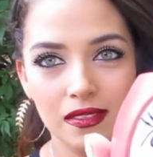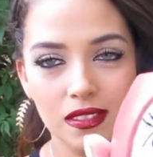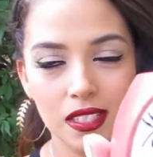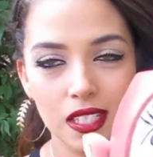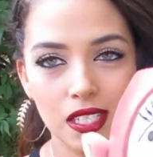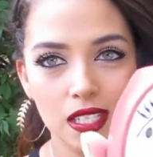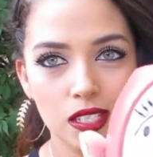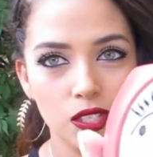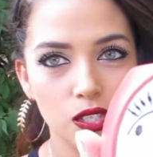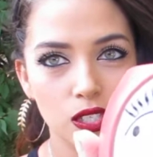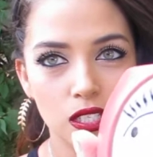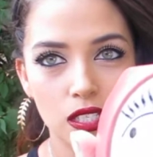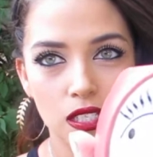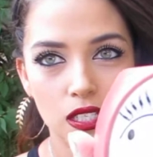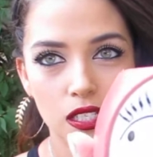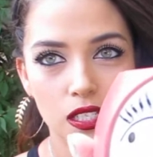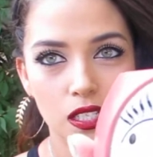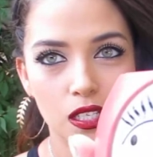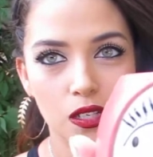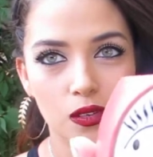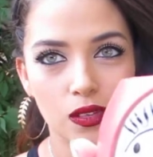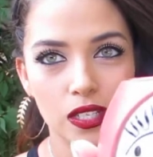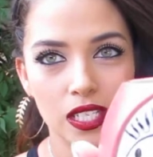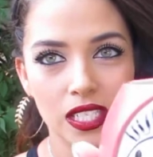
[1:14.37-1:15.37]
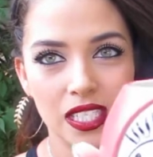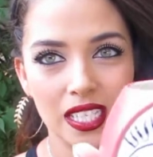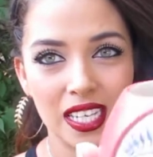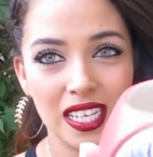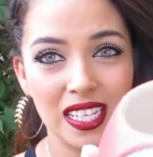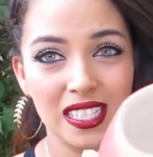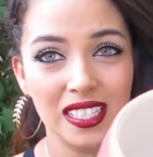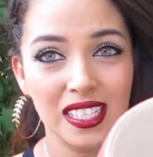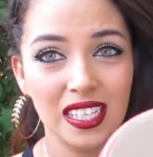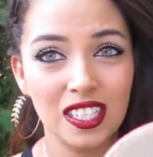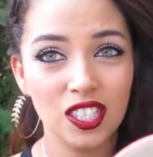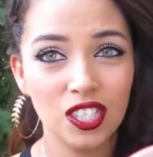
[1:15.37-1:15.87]
It's just the cutest thing.
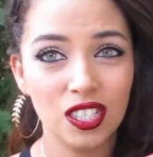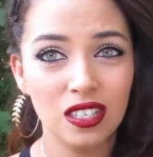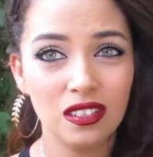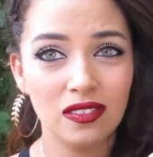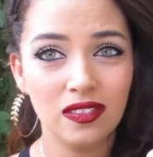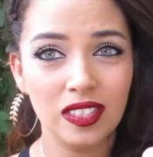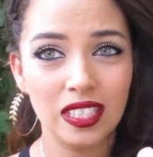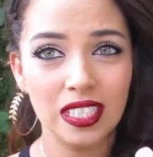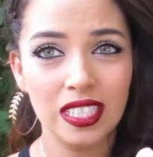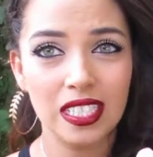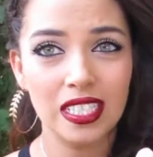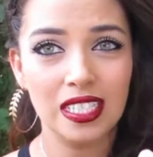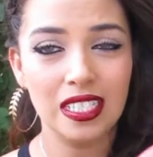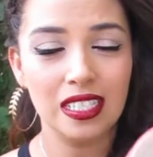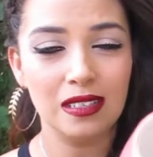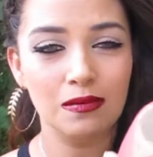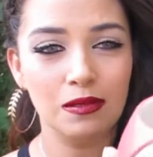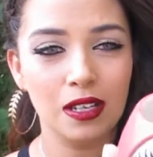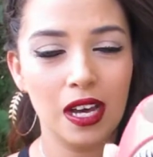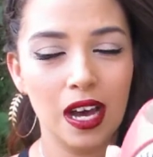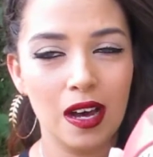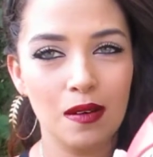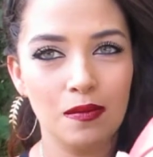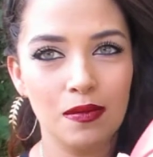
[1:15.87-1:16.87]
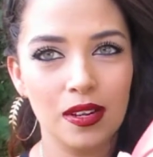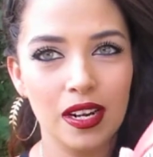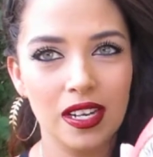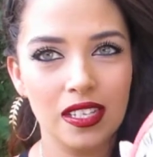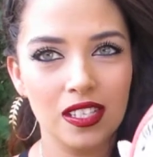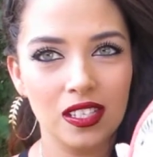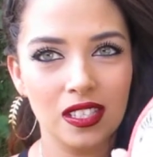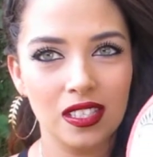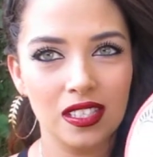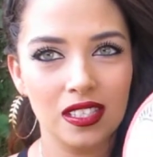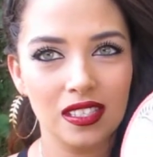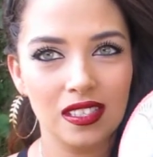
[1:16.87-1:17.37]
It's actually a really deep cup, but
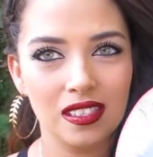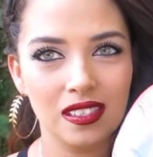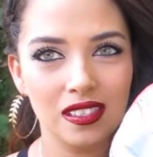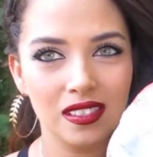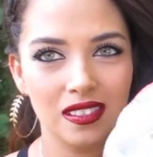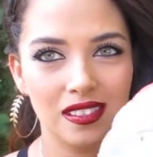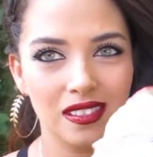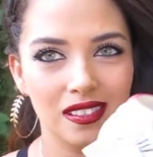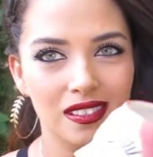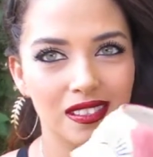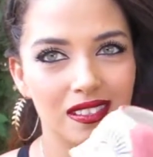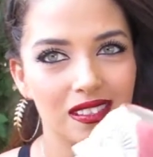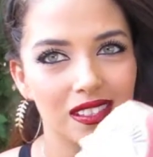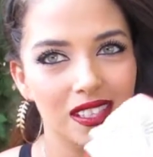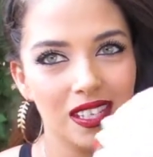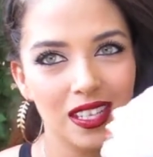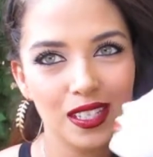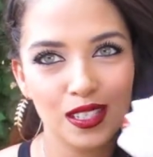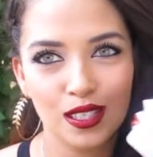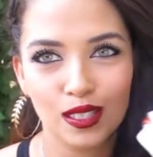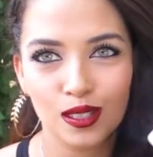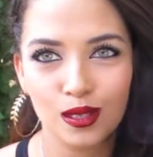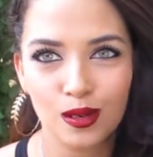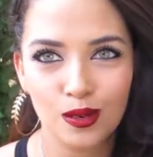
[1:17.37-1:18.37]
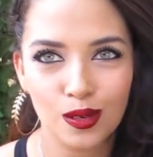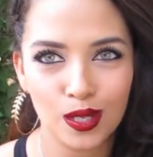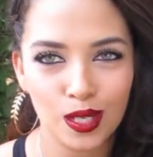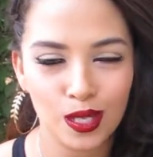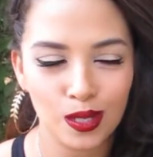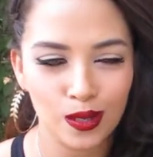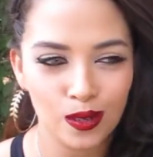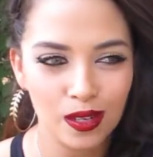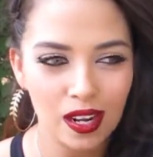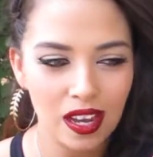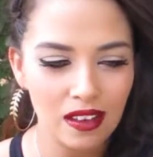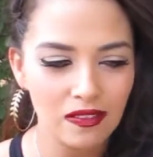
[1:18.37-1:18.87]
it's so
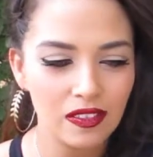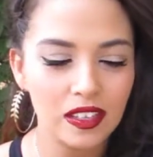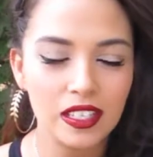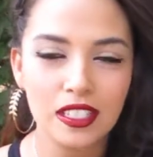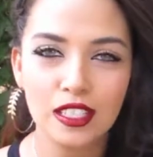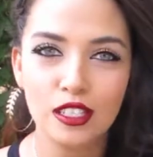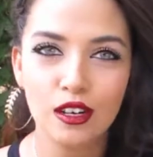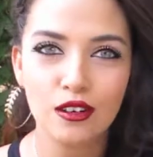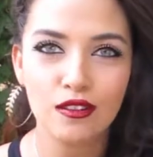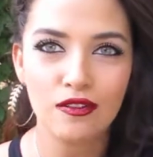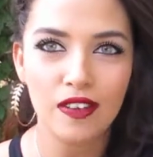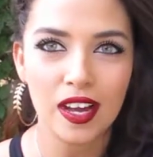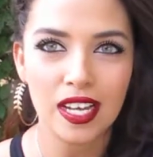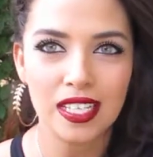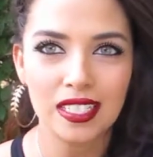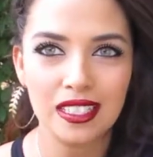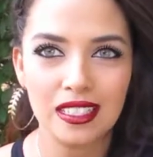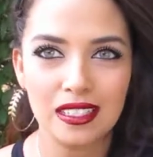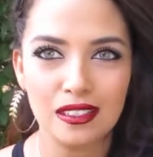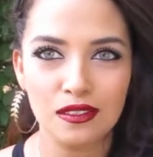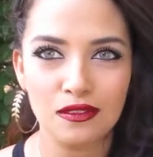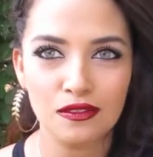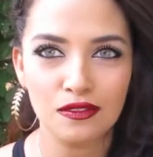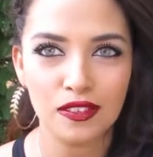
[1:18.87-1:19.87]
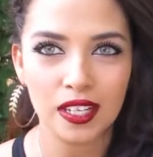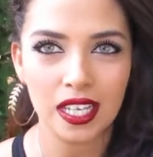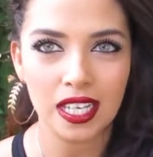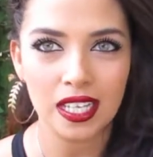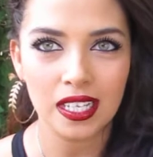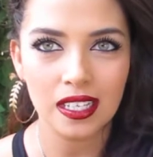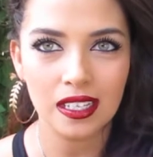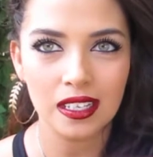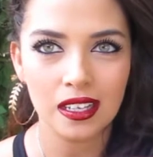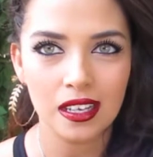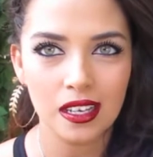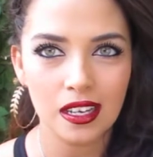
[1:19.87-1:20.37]
cute. I feel so festive like
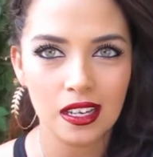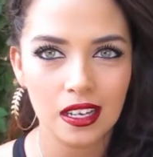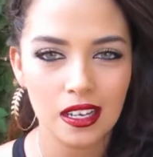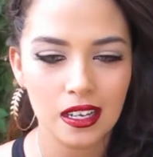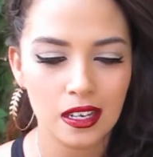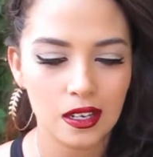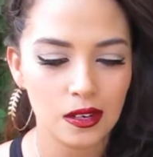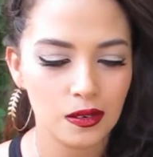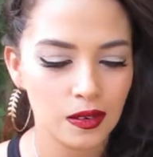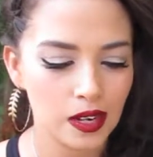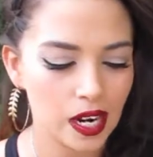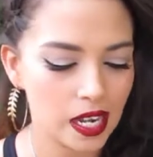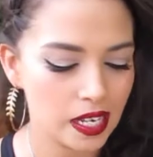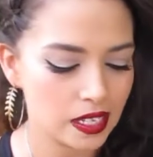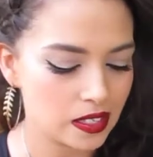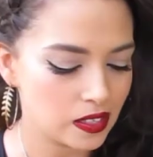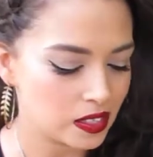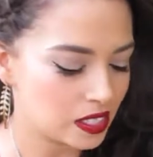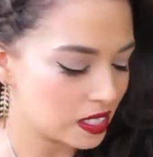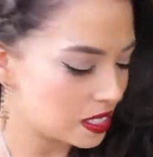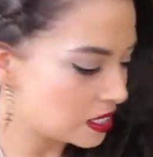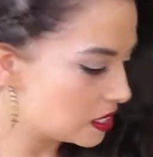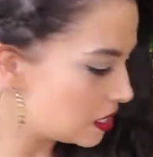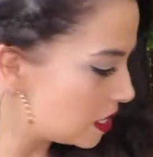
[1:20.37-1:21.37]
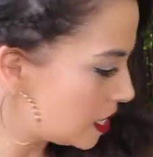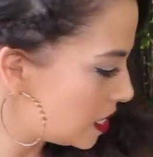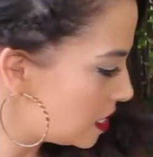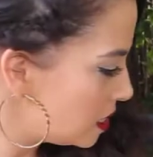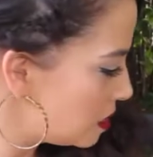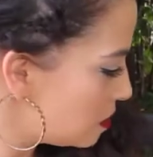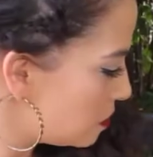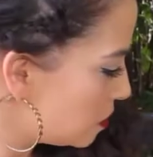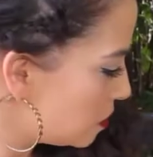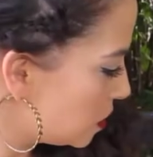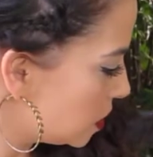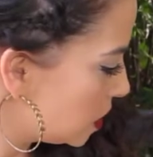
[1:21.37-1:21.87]
when I use this. So that's
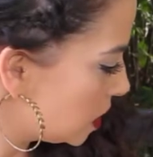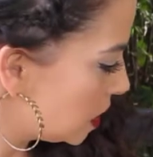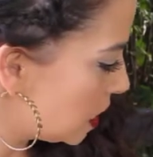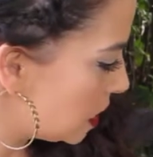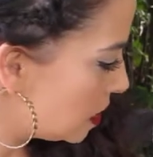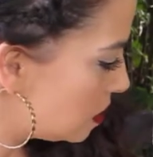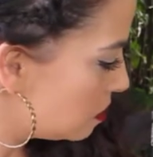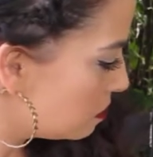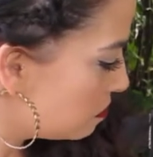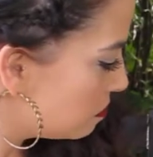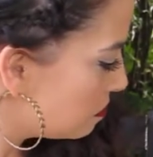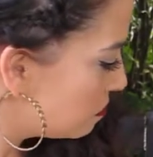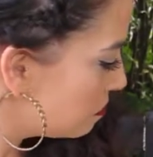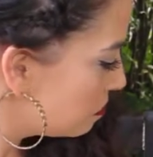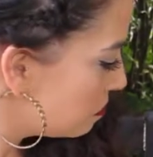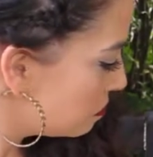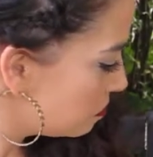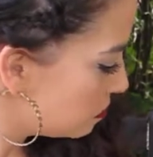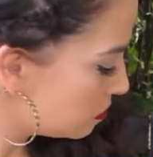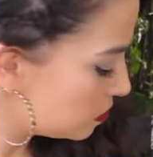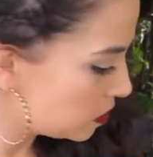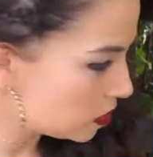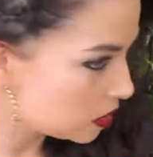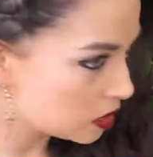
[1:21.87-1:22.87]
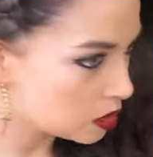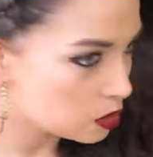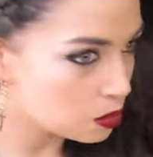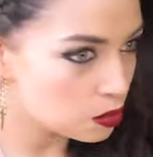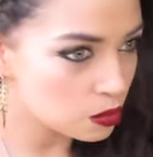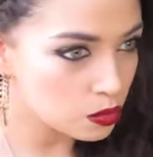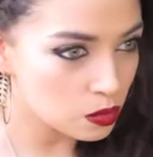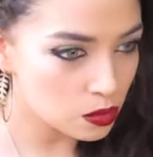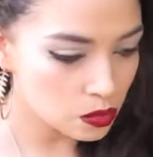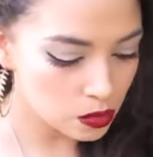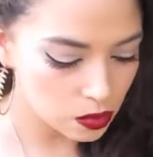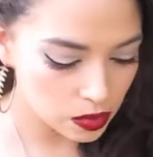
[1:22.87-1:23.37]
the first thing.
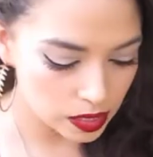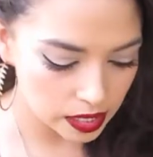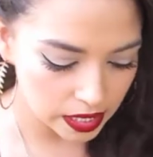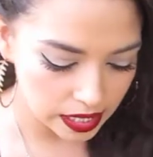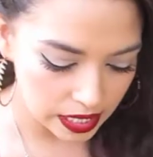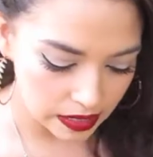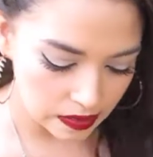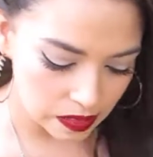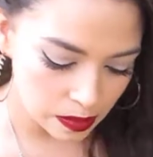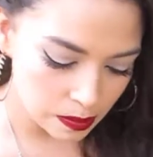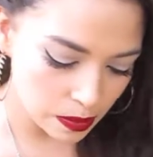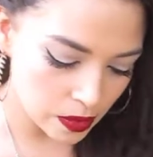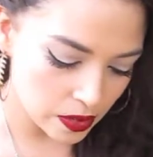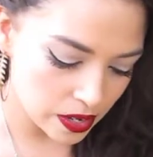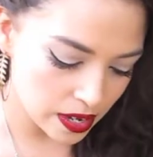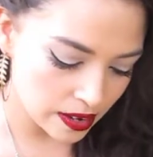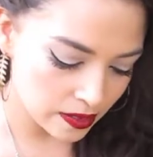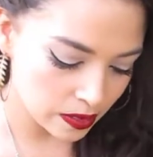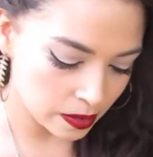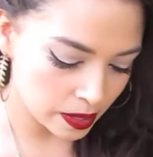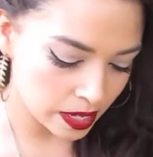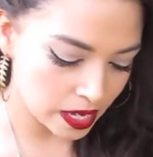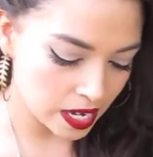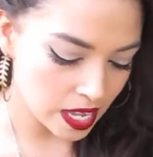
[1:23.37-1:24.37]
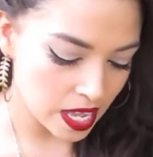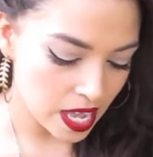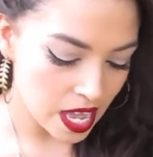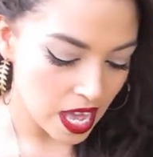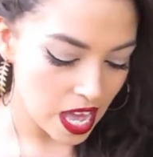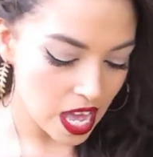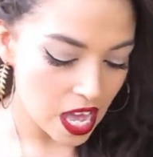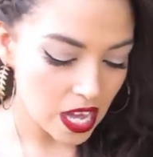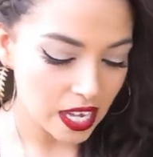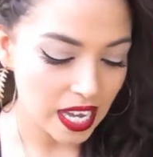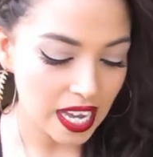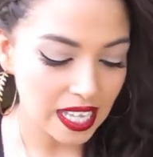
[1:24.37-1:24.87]
Ooh, leaves blowing everywhere.
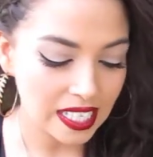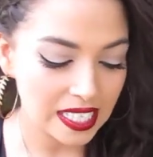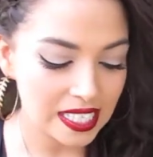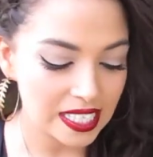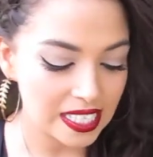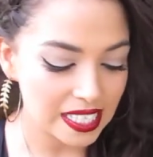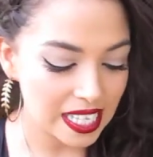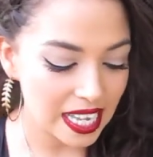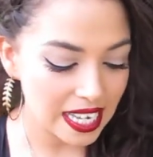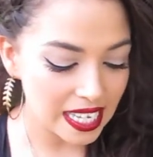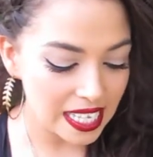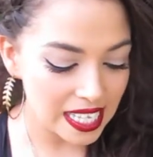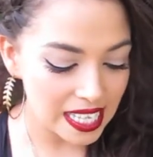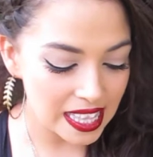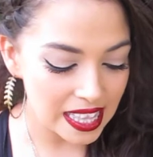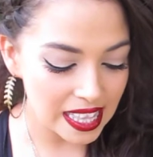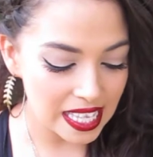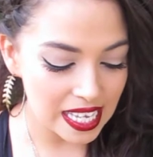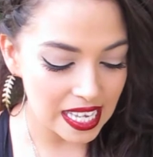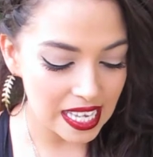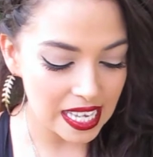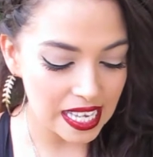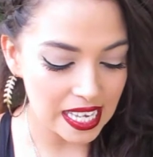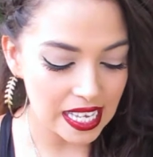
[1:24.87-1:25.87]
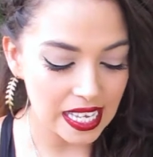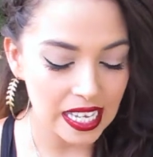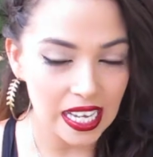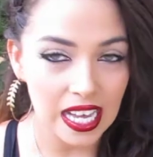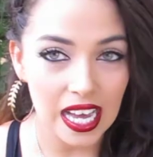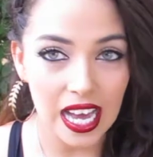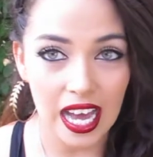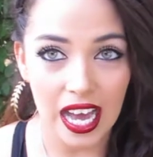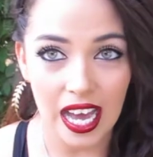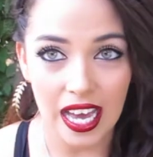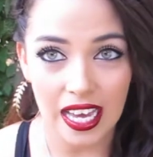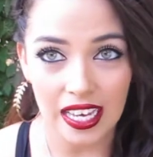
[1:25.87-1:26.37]
Okay, the second thing
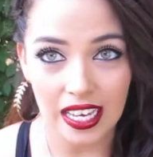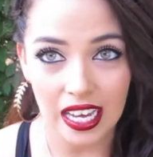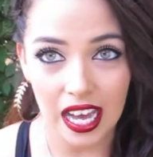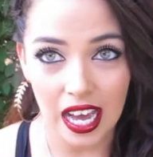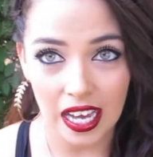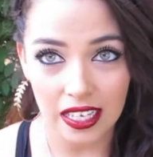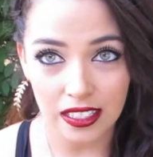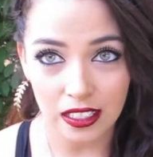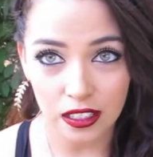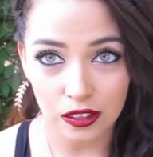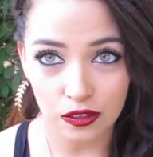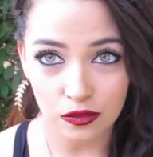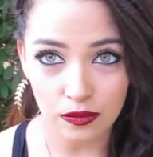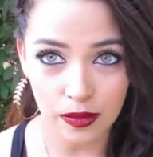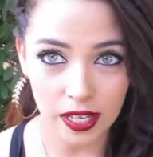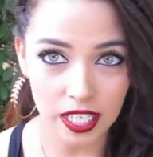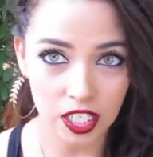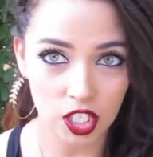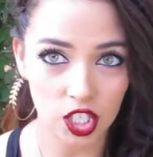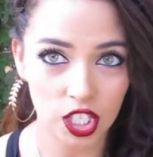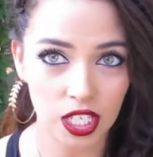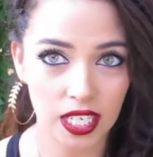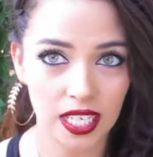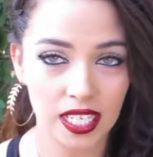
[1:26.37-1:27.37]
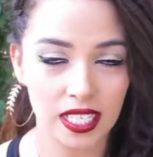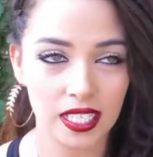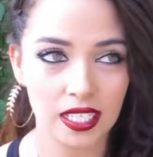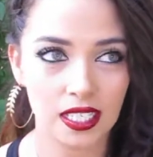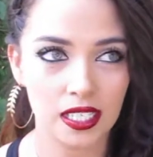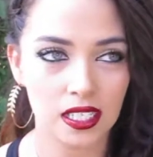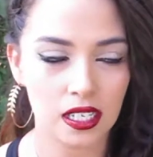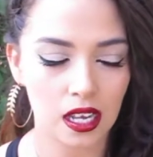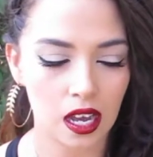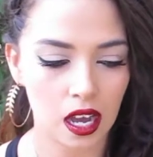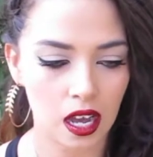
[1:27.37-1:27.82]
I kind of mentioned